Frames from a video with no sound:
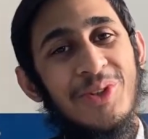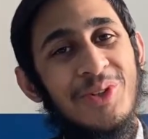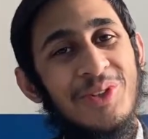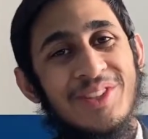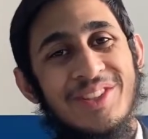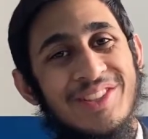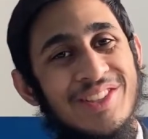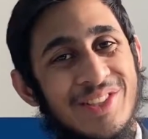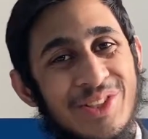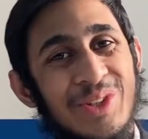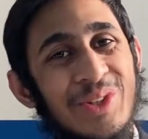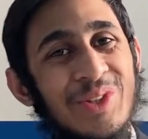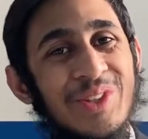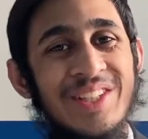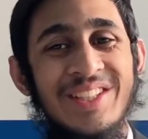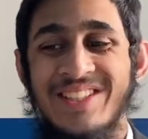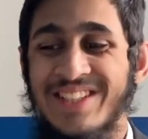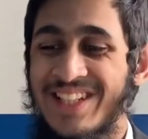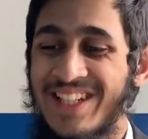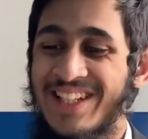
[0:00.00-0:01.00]
It's cool,
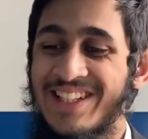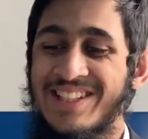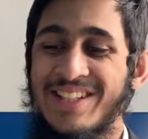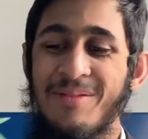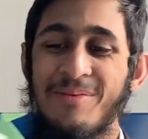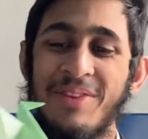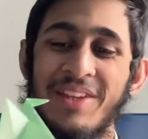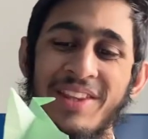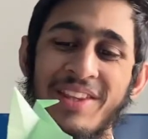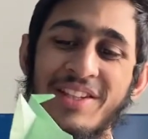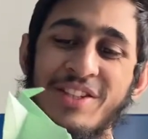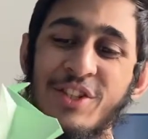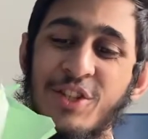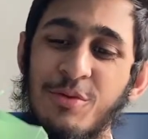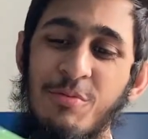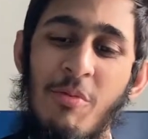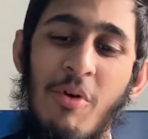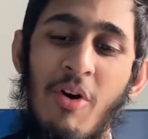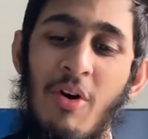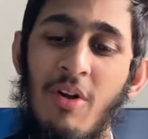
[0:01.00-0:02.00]
isn't it? Something this
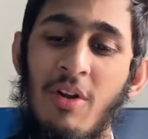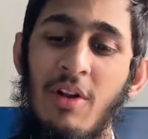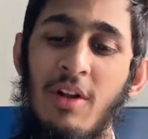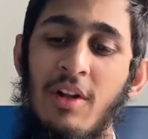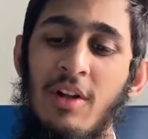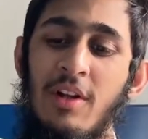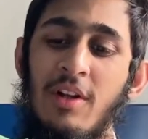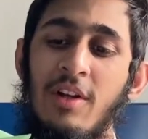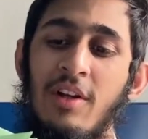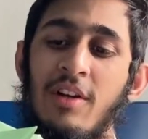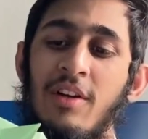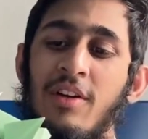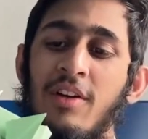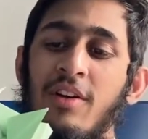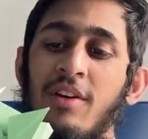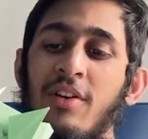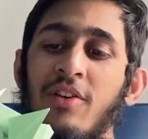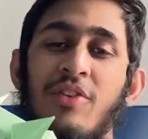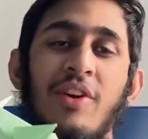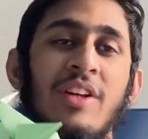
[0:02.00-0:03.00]
small,
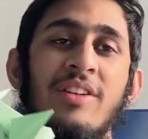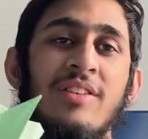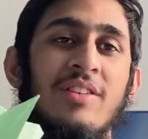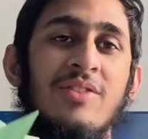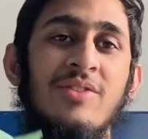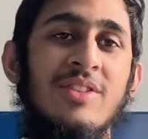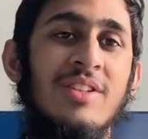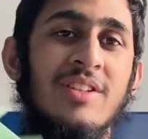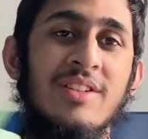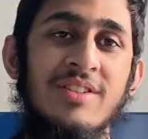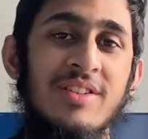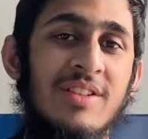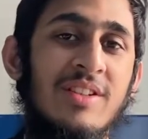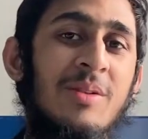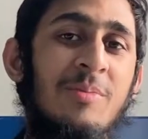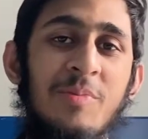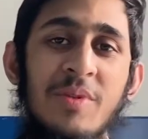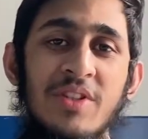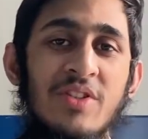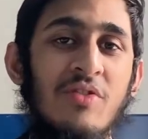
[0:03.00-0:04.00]
created using a
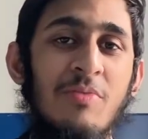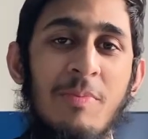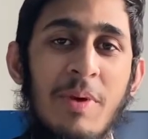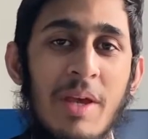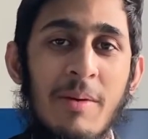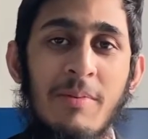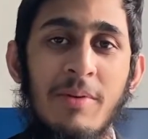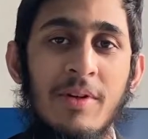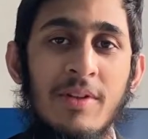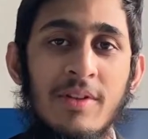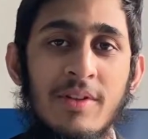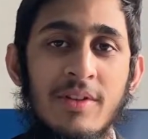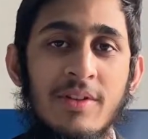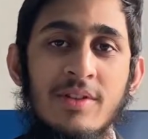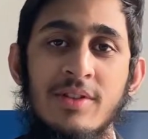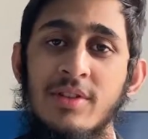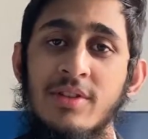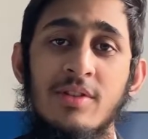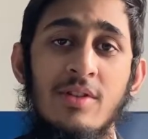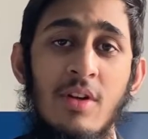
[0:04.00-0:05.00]
single piece of paper,
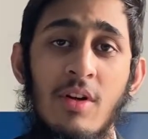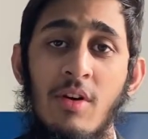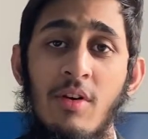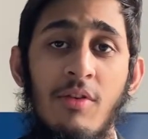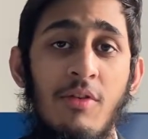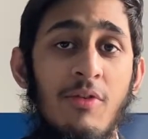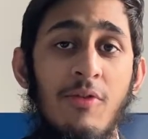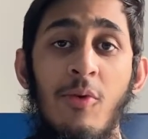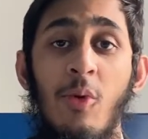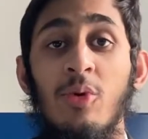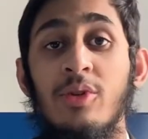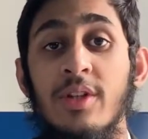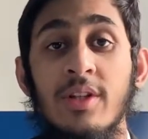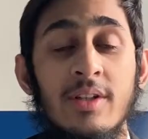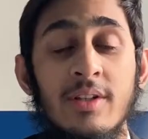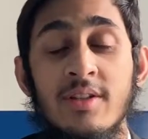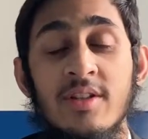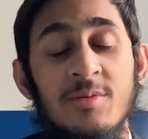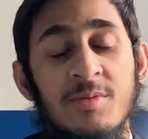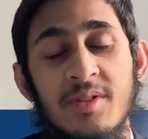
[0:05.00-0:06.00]
just folded
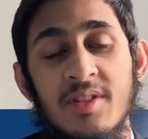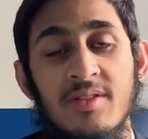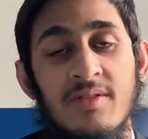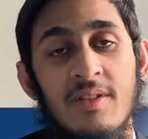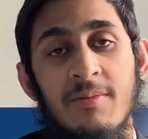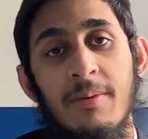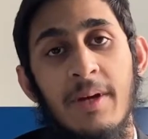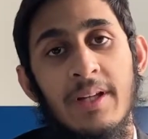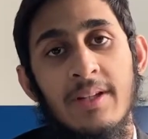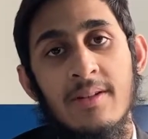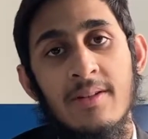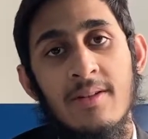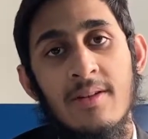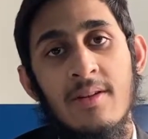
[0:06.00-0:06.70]
in a specific pattern.